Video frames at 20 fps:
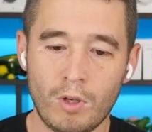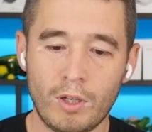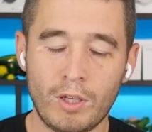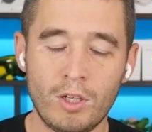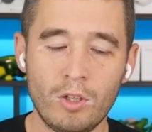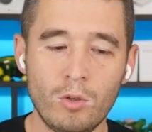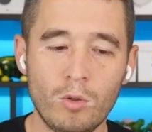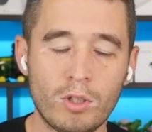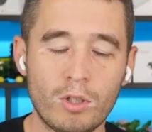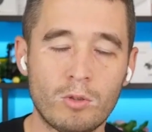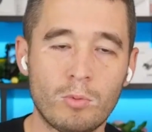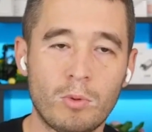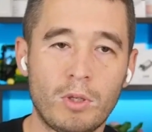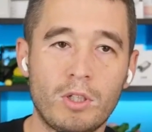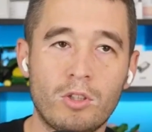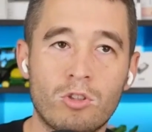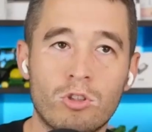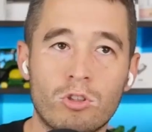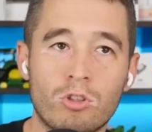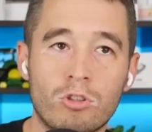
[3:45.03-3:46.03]
Can you
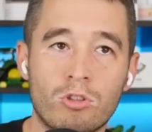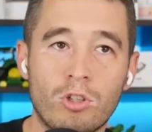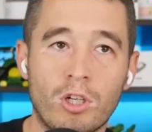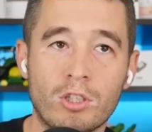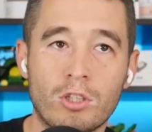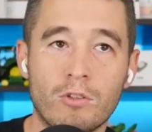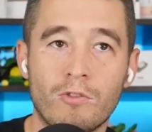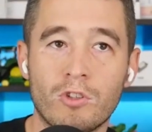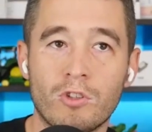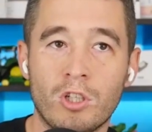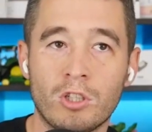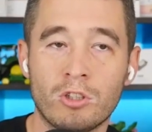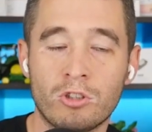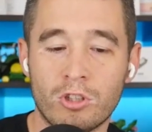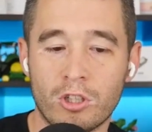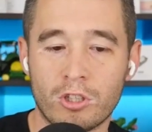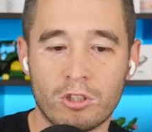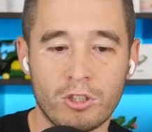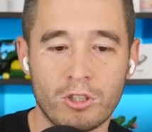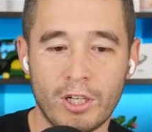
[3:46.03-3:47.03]
explain structured versus
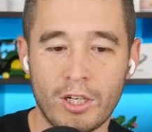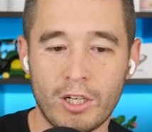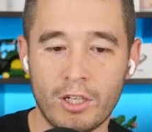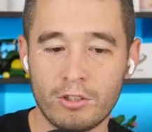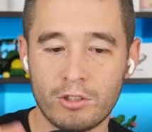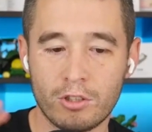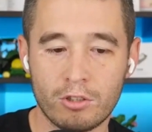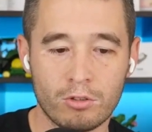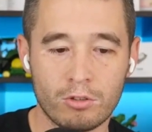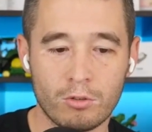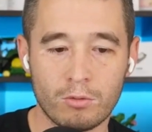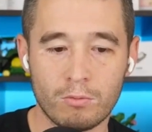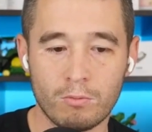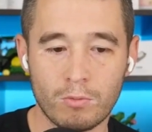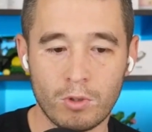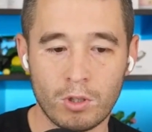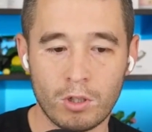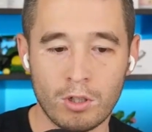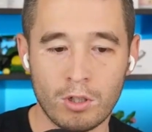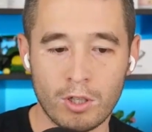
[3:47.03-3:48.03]
unstructured data just so
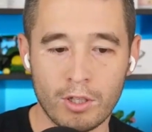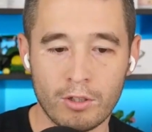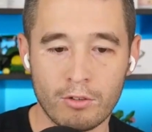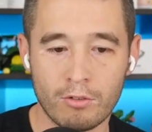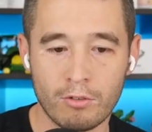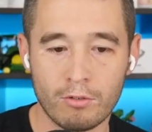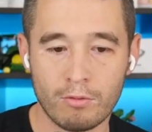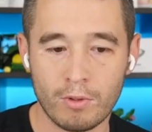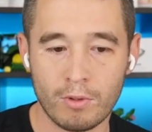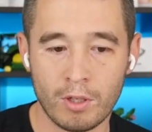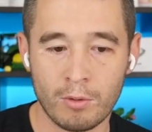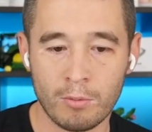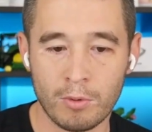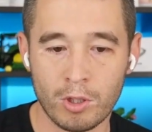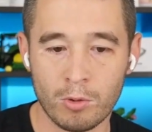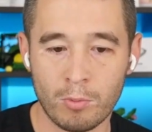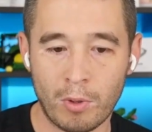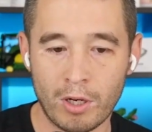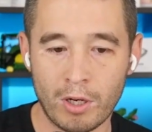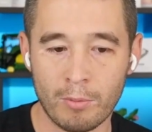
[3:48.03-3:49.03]
our audience,
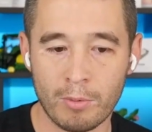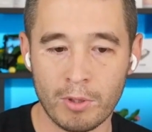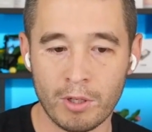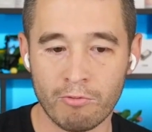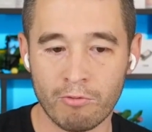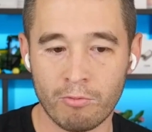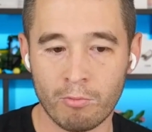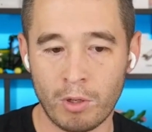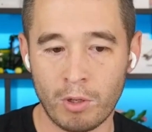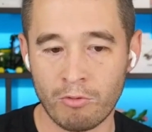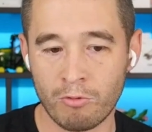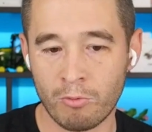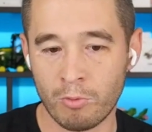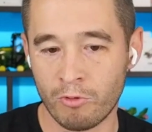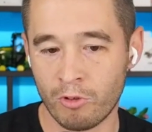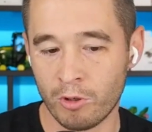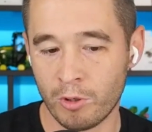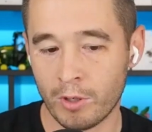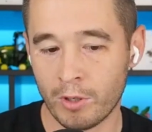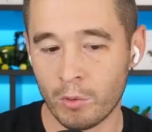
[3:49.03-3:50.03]
anybody who might not be
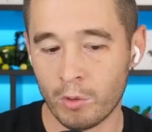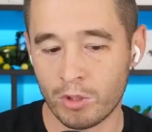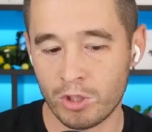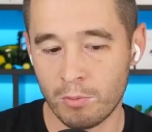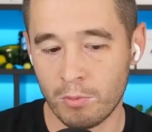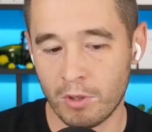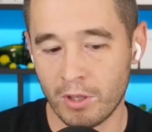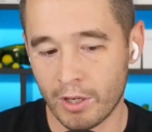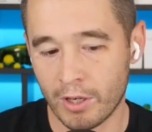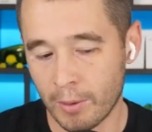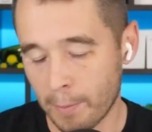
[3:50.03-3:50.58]
familiar with what you mean there?